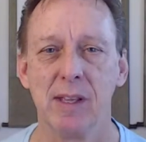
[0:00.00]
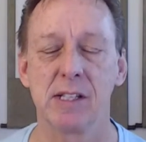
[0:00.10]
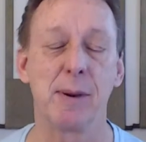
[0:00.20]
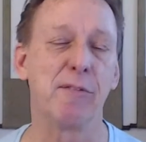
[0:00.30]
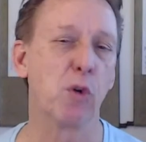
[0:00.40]
it's
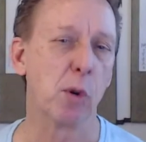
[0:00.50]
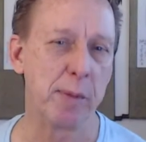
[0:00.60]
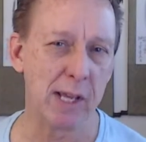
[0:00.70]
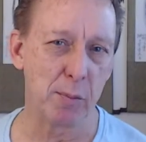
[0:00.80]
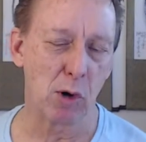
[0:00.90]
about 4
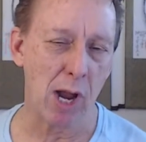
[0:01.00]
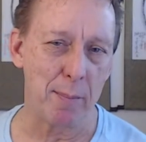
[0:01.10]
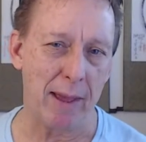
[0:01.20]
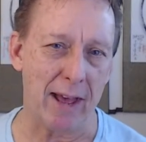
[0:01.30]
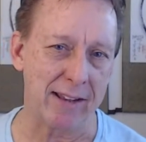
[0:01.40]
p.m. where I'm
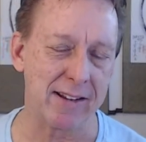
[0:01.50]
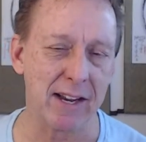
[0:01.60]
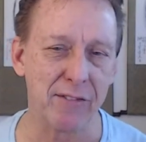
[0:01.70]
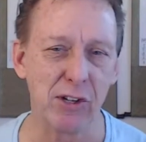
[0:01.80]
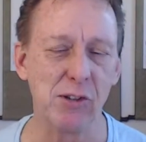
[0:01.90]
at. And
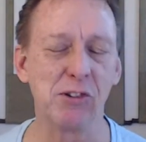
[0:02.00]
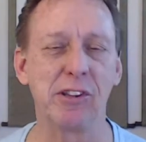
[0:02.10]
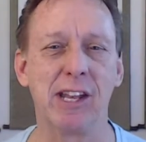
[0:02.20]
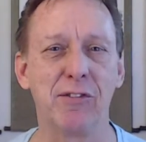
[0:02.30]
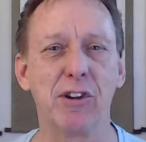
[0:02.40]
every Tuesday
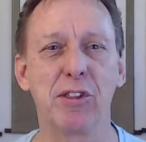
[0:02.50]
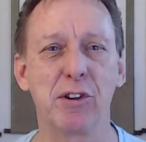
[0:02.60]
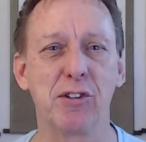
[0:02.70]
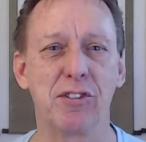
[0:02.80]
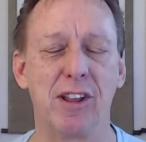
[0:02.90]
and every
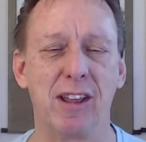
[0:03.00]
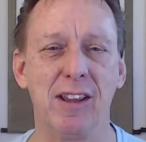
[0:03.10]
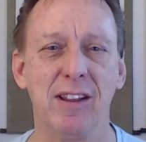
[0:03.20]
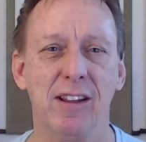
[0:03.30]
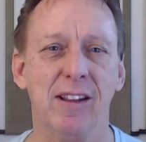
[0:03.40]
Thursday,
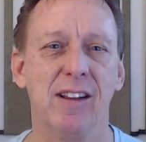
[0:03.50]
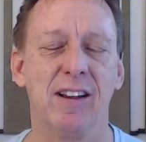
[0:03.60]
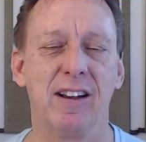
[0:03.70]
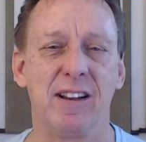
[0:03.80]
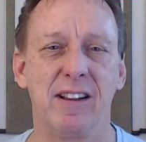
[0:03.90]

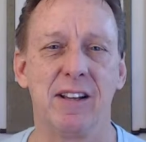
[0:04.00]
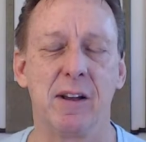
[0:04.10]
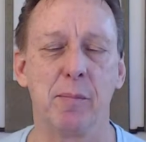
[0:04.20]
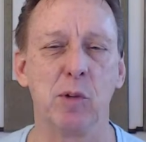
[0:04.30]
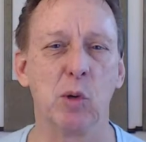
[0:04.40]
I
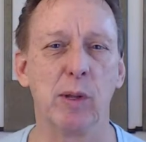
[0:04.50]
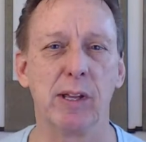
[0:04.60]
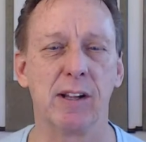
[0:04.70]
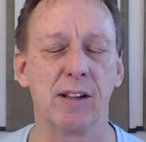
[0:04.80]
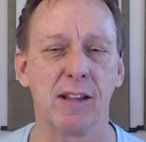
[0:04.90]
am
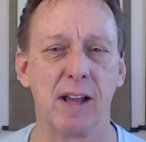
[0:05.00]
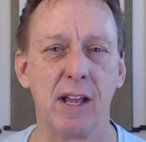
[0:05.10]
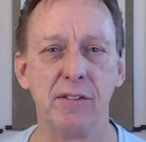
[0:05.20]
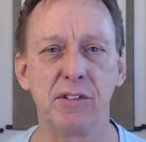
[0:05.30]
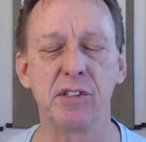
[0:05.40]
doing a
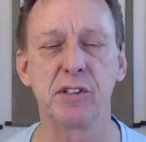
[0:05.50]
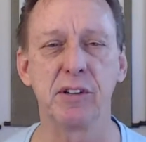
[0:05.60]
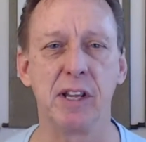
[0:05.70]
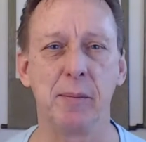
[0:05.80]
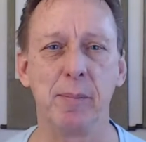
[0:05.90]
live
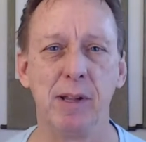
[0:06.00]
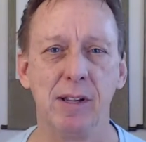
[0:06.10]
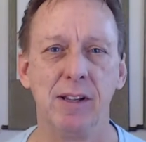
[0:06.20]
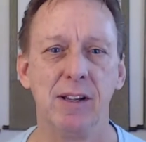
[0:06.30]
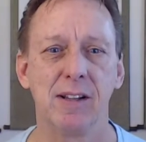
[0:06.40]
stream
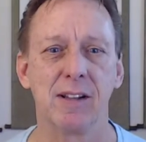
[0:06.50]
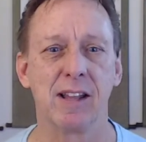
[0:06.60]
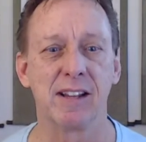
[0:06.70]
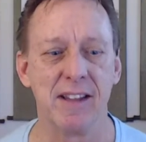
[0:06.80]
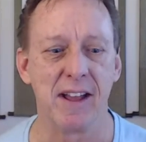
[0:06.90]

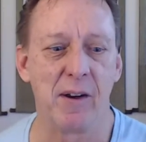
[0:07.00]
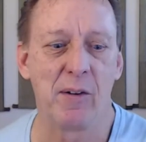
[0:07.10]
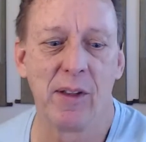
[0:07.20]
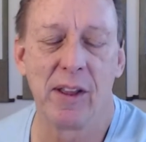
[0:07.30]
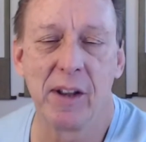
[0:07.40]
like now,
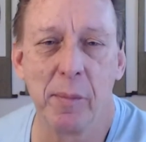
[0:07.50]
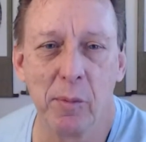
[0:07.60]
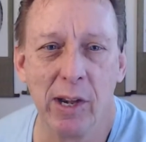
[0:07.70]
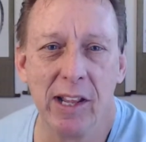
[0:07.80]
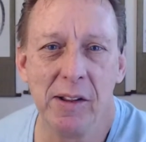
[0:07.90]
and I'm
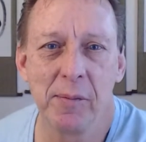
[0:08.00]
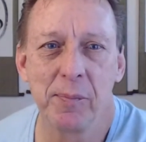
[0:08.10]
reading